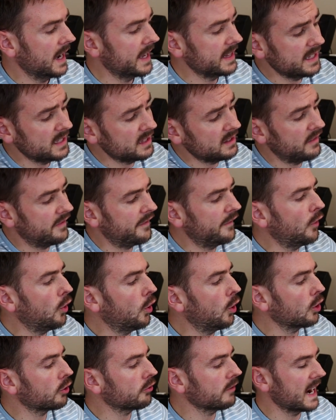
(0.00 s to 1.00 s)
And then the
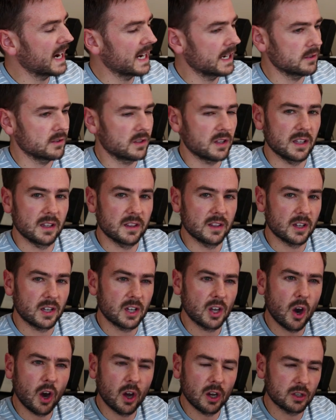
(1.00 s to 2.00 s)
foreground, the, the
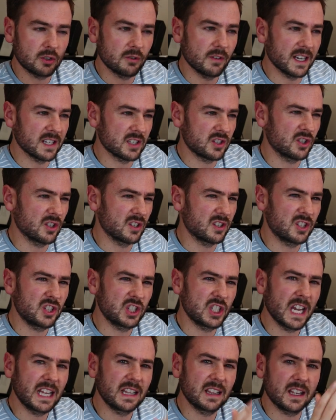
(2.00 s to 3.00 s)
cotton grass
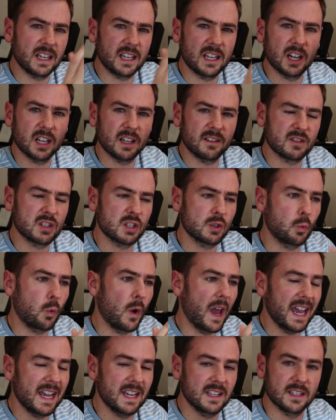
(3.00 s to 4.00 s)
just gently kind of
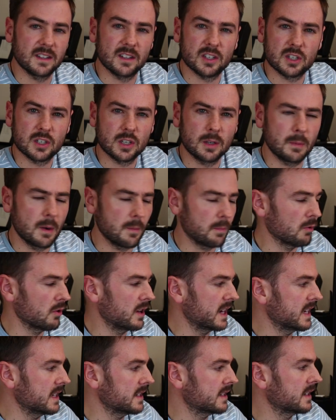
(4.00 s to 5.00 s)
swayed in the summer
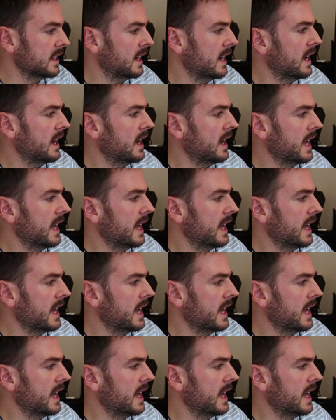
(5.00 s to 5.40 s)
breeze.